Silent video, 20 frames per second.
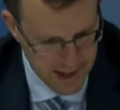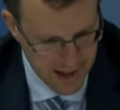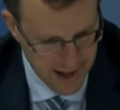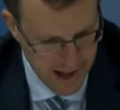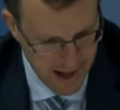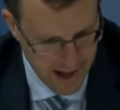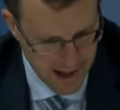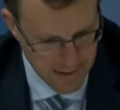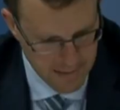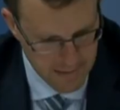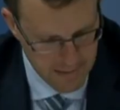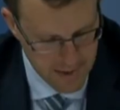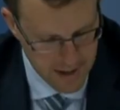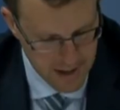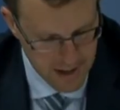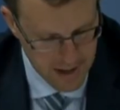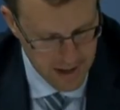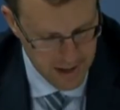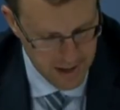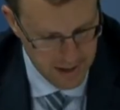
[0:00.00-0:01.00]
um,
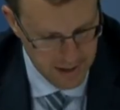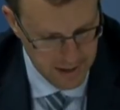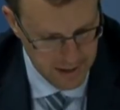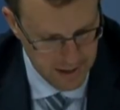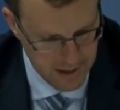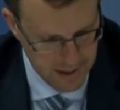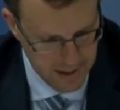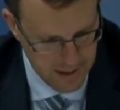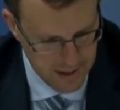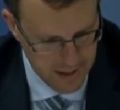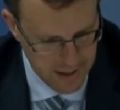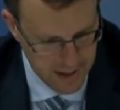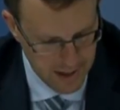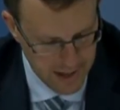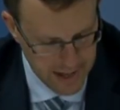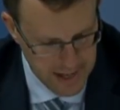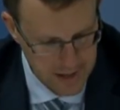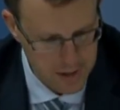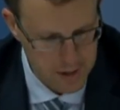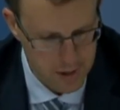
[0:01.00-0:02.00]
uh, uh,
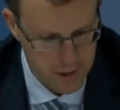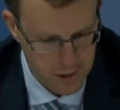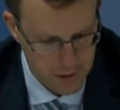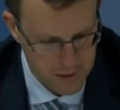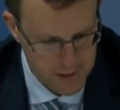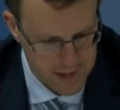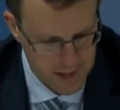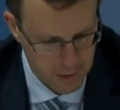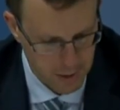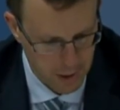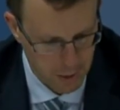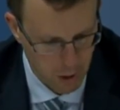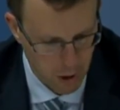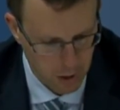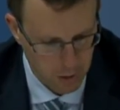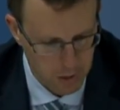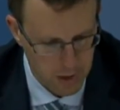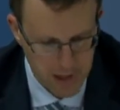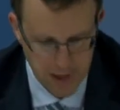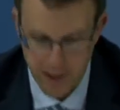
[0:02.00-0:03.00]
institutes that we
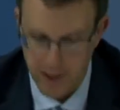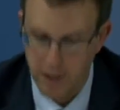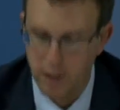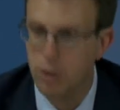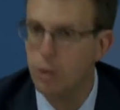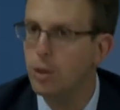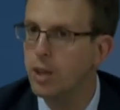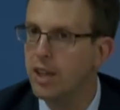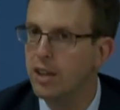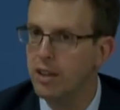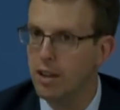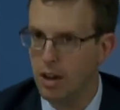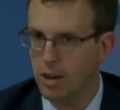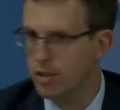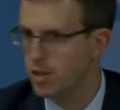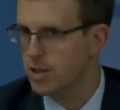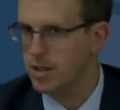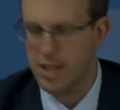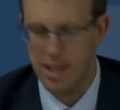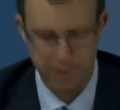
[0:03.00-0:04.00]
work with, including, I'll
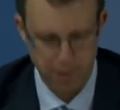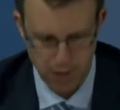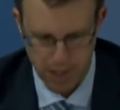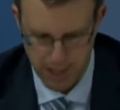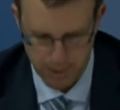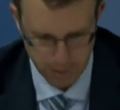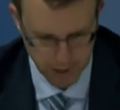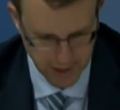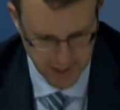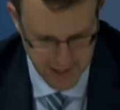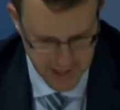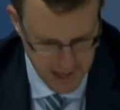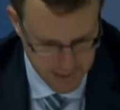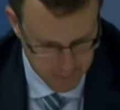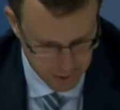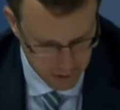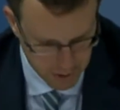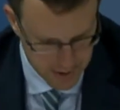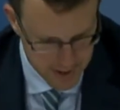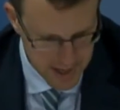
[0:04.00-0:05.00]
just give you a couple
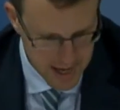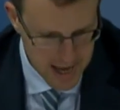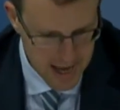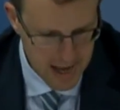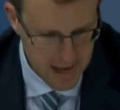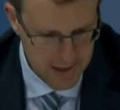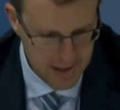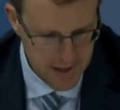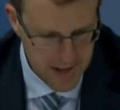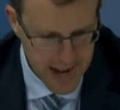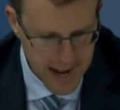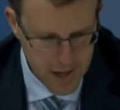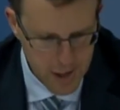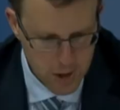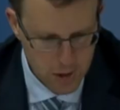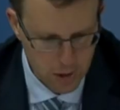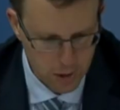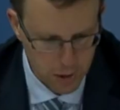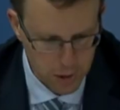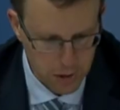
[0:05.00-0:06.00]
examples the
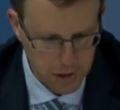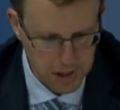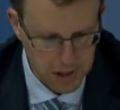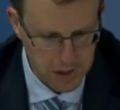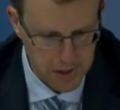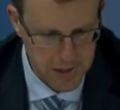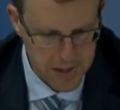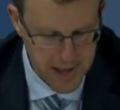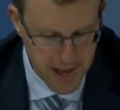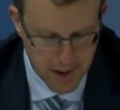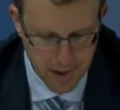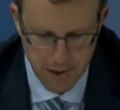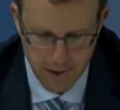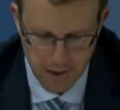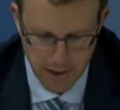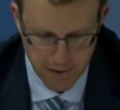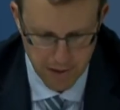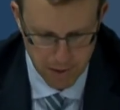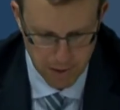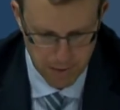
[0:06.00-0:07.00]
National Nuclear Center
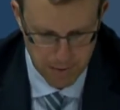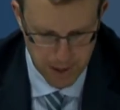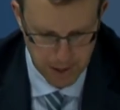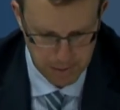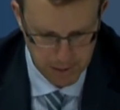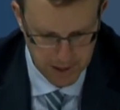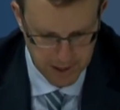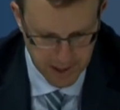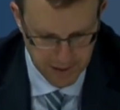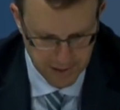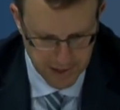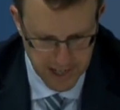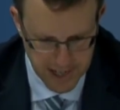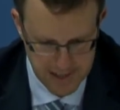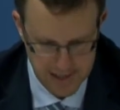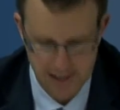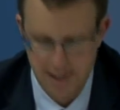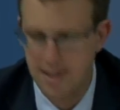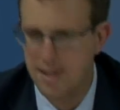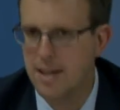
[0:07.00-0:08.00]
of the Republic of
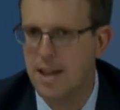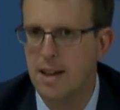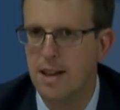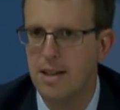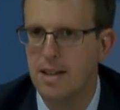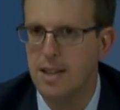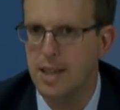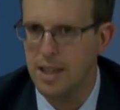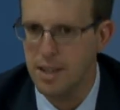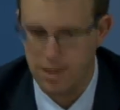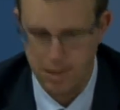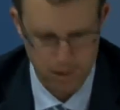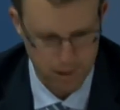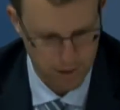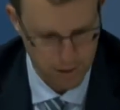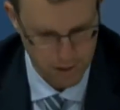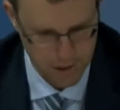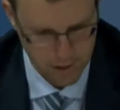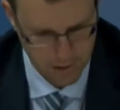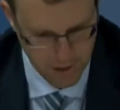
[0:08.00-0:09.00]
Kazakhstan, the
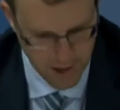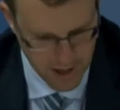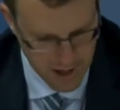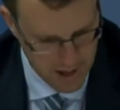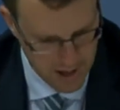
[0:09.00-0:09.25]
Institute